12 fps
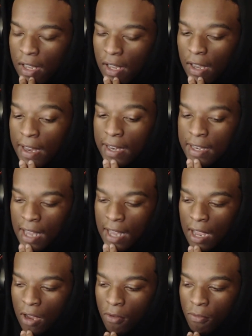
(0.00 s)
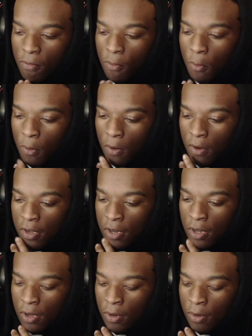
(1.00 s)
and now for you
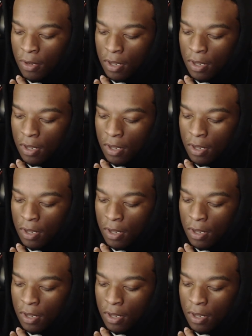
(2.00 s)
know